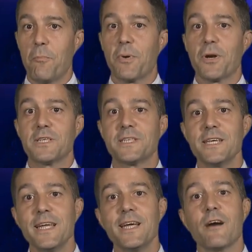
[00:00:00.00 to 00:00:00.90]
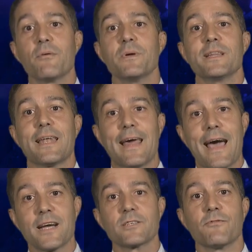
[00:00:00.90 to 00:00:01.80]
but our city government
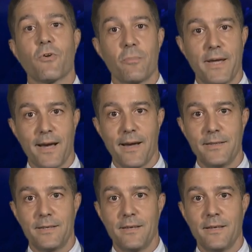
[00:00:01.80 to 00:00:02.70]
lags far behind.